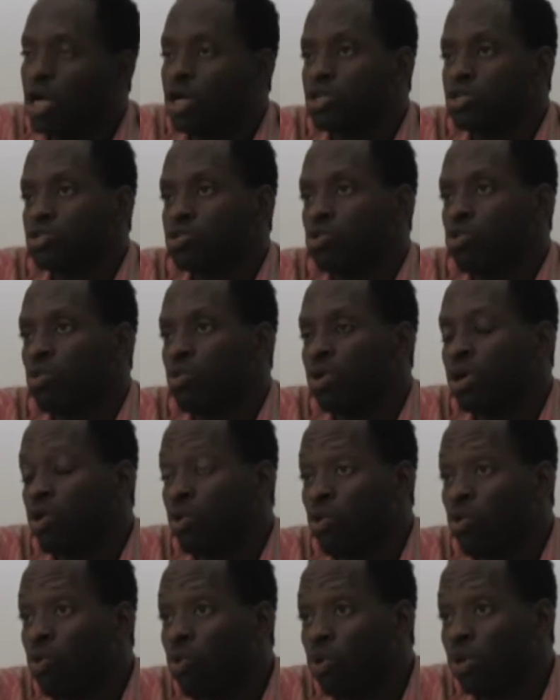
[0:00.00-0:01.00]
So we're
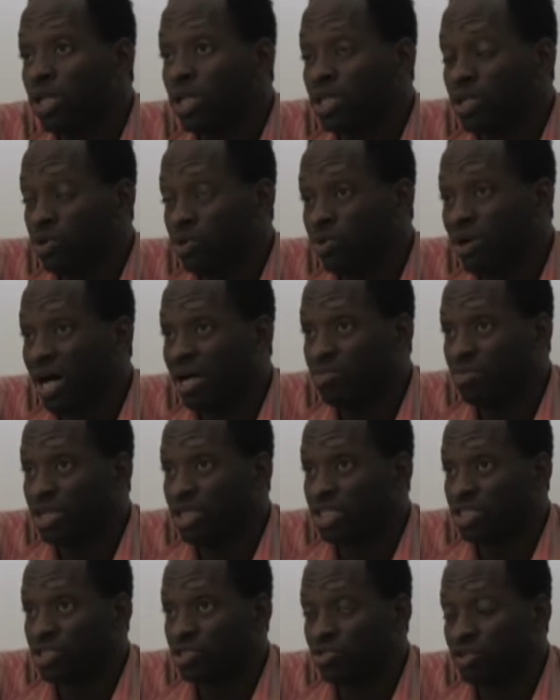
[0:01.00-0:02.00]
holding the new
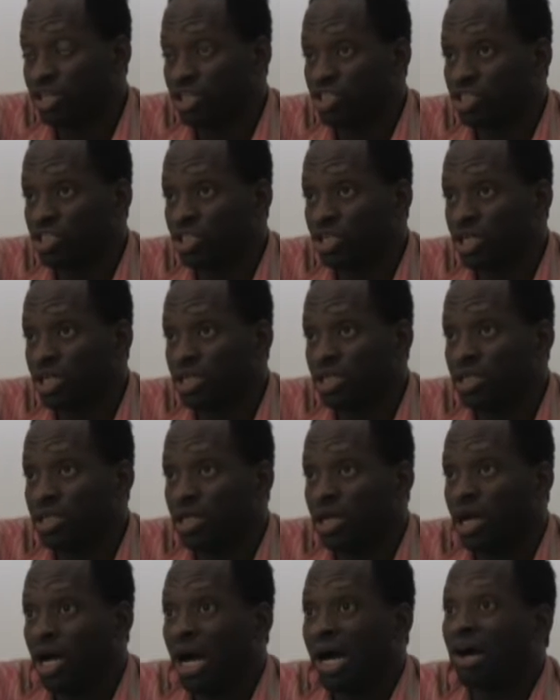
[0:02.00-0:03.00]
administration
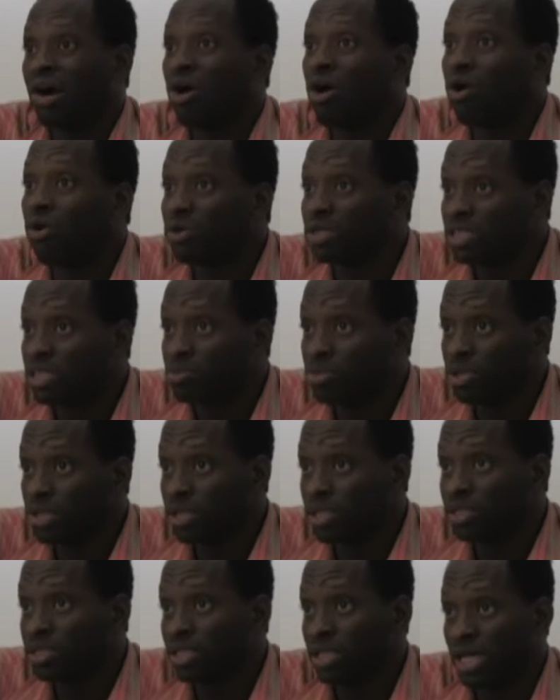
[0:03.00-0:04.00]

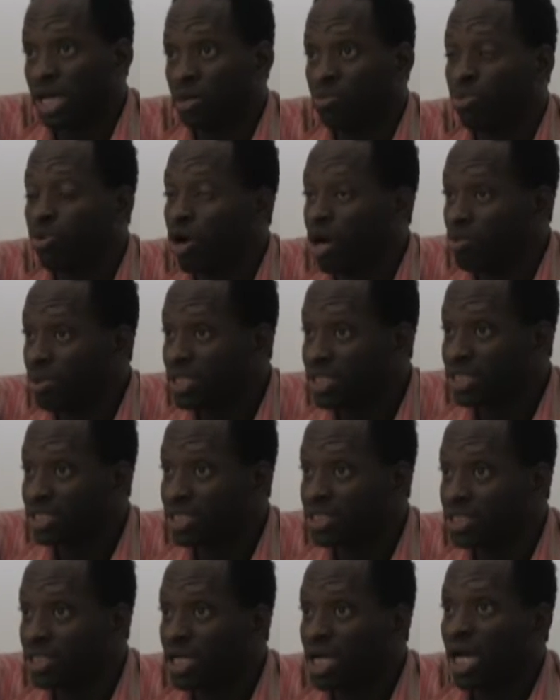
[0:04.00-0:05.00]
accountable to that
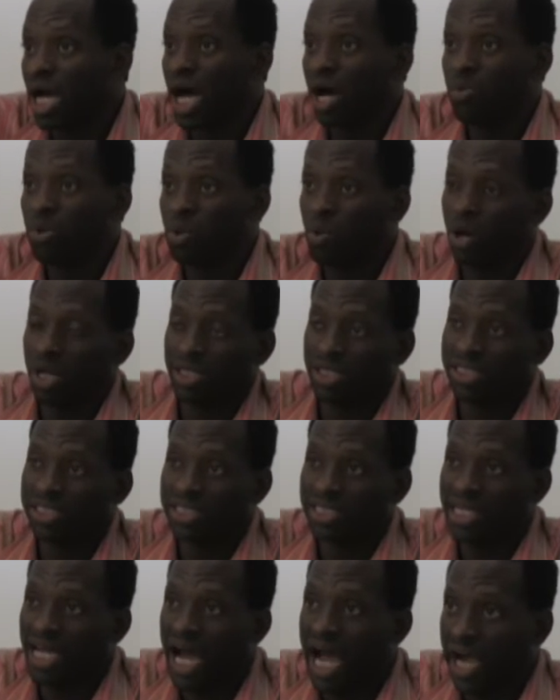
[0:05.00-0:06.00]
promise, and we want to
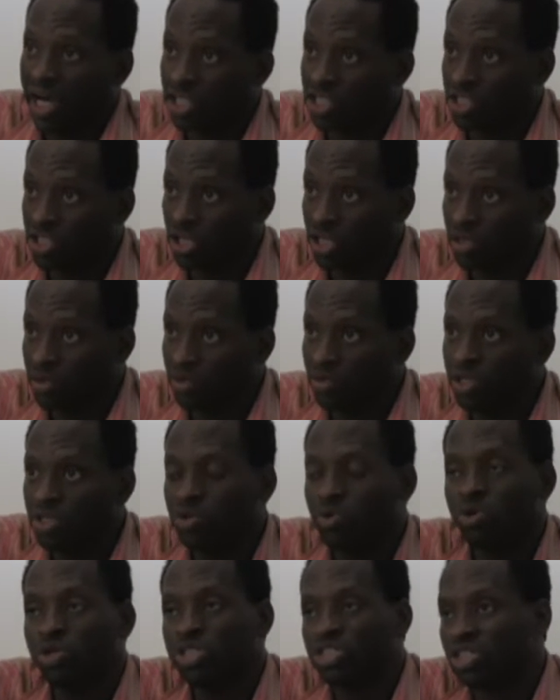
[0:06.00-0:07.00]
see action. We
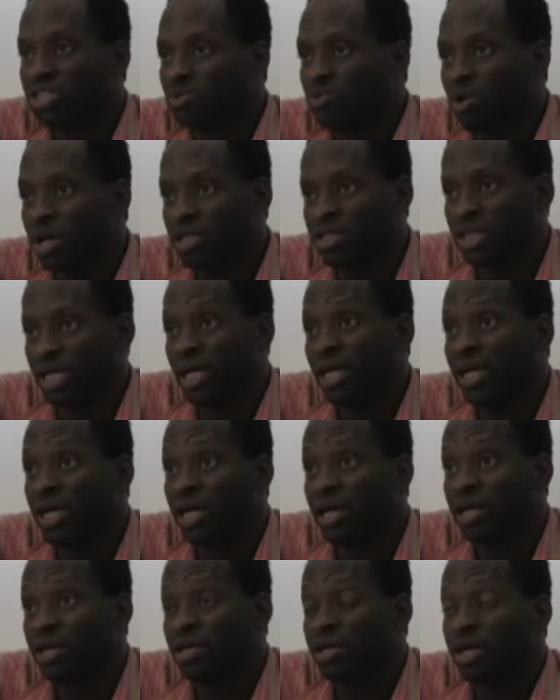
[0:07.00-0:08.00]
don't just want to
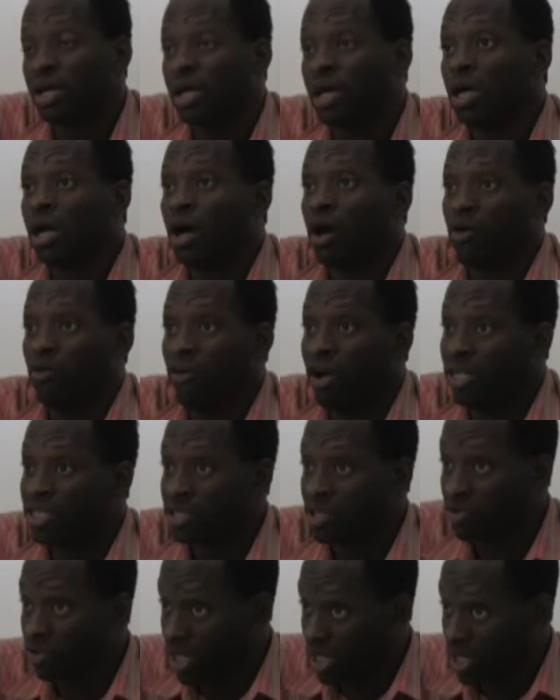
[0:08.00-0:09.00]
hear
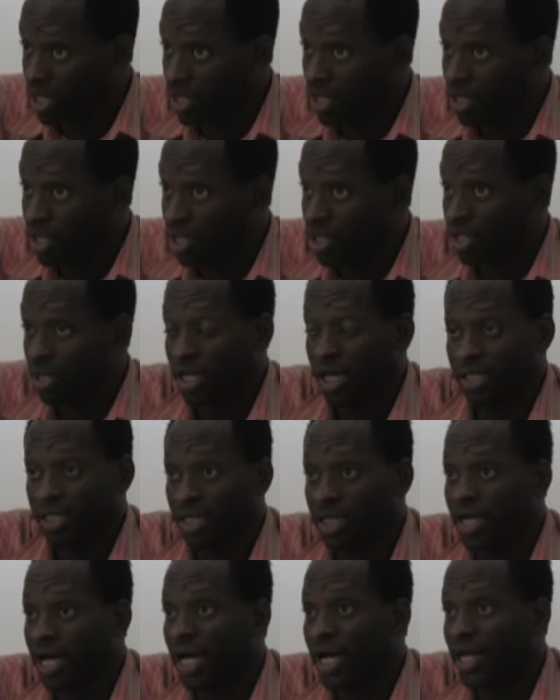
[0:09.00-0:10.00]
rhetoric like the
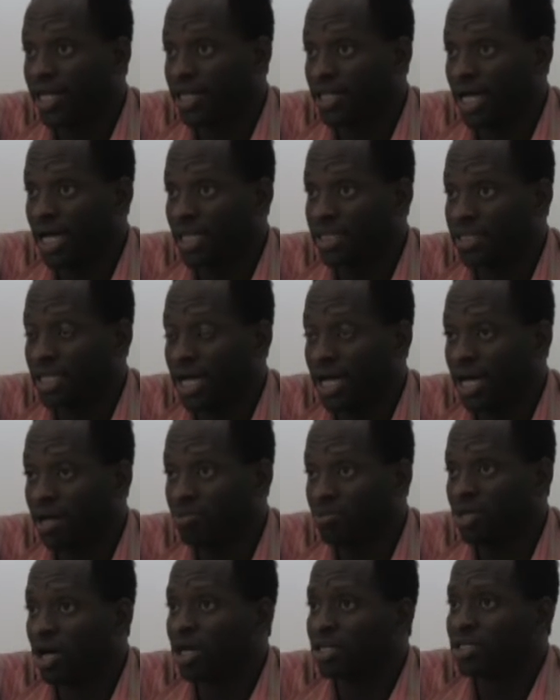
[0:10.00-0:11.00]
kind that
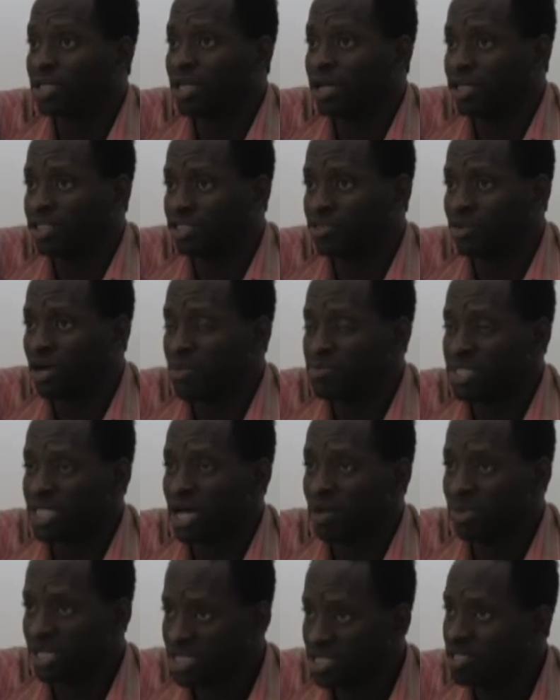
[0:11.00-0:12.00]
Dr.
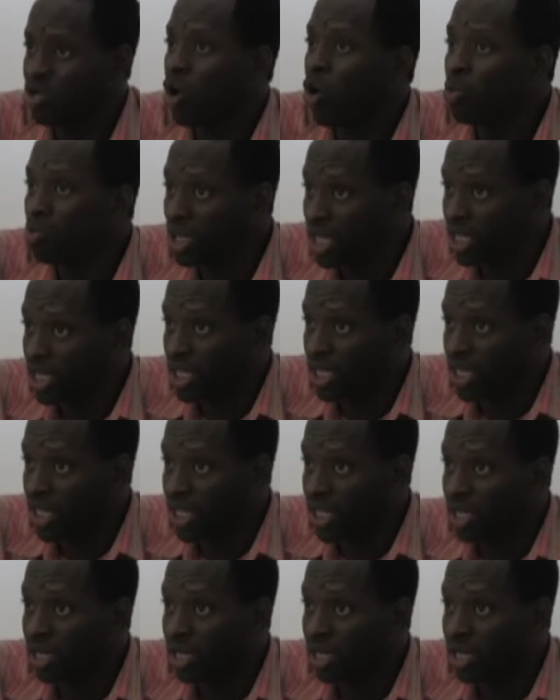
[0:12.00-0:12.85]
Ramsamy is now making.